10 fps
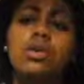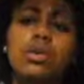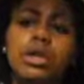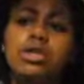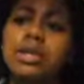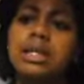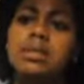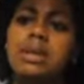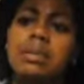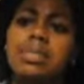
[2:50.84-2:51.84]
organ
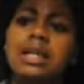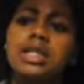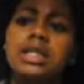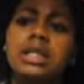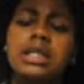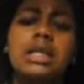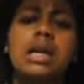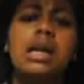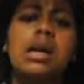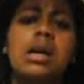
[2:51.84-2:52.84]
transplant patients.
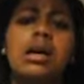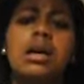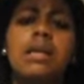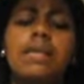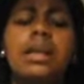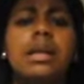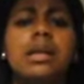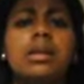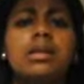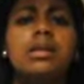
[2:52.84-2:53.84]

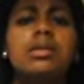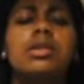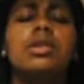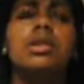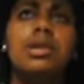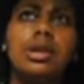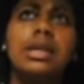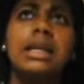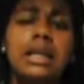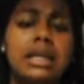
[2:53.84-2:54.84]
They are
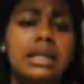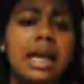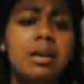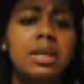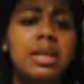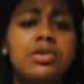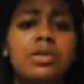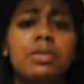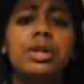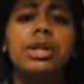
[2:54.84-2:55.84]
getting scabies
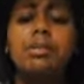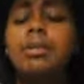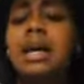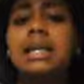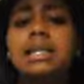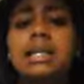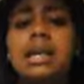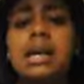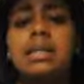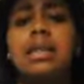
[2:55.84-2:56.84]
from a mite
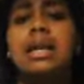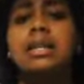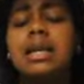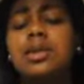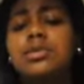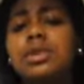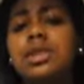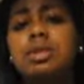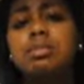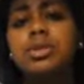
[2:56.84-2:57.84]
that is actually
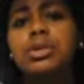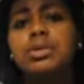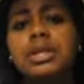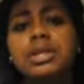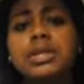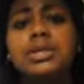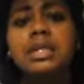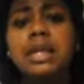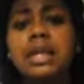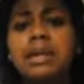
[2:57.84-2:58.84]
going to burrow into their
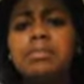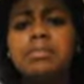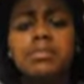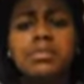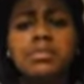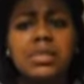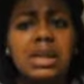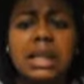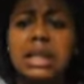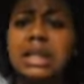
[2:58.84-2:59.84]
skin.
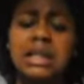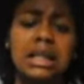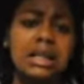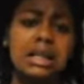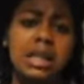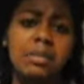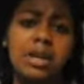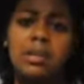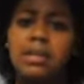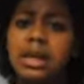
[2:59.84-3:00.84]
And it's not the same
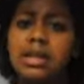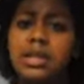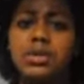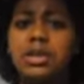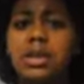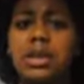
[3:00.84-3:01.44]
kind of mite that you can